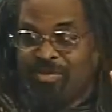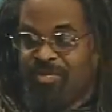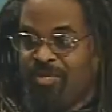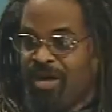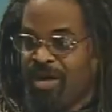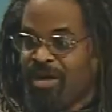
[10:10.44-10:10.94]

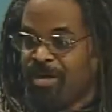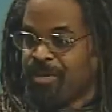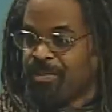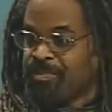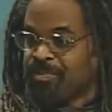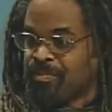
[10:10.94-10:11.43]

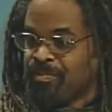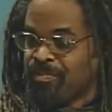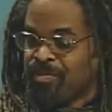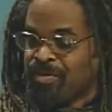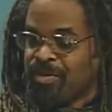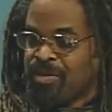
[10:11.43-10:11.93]
um,
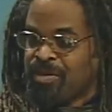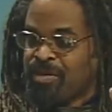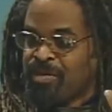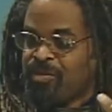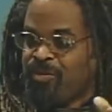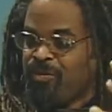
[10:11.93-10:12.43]

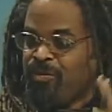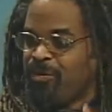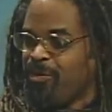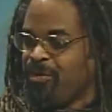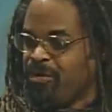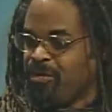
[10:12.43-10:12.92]

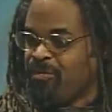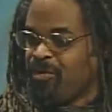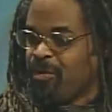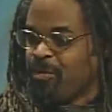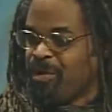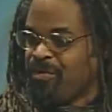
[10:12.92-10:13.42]
first
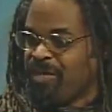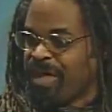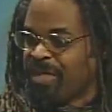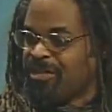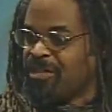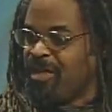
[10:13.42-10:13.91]
affirmative
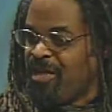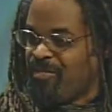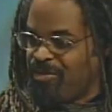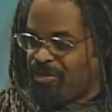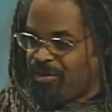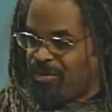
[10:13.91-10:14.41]
action
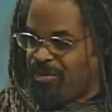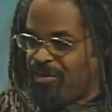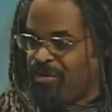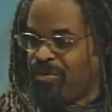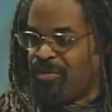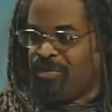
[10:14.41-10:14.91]

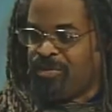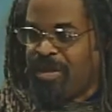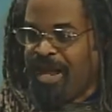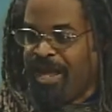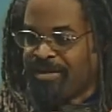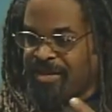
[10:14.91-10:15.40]
officer
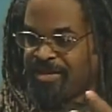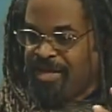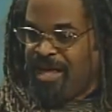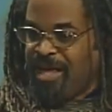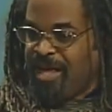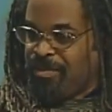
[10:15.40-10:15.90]
at the
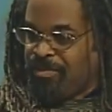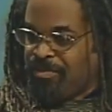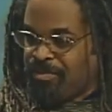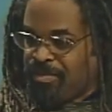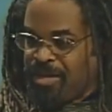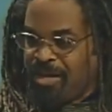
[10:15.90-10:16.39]
time,
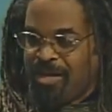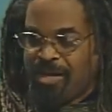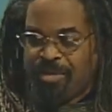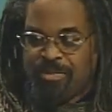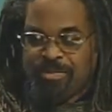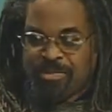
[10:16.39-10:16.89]

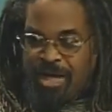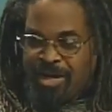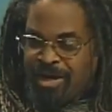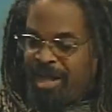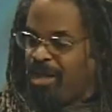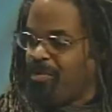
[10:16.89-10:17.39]
um,
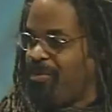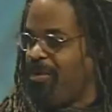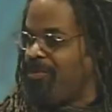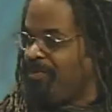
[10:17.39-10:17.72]
Donna Albro,